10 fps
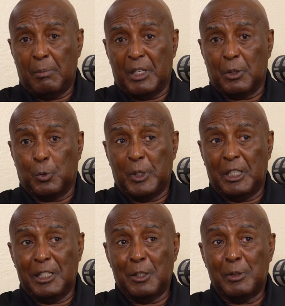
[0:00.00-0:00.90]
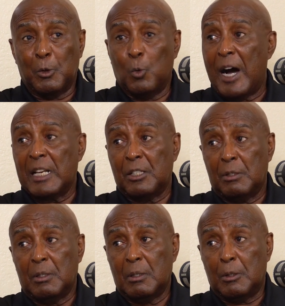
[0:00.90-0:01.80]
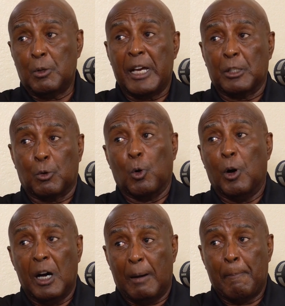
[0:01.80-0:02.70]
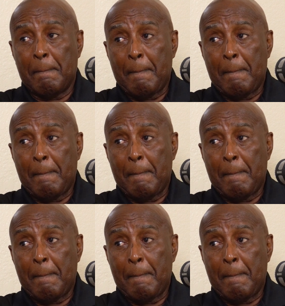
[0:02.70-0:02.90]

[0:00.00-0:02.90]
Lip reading: Because we literally watched you guys grow up.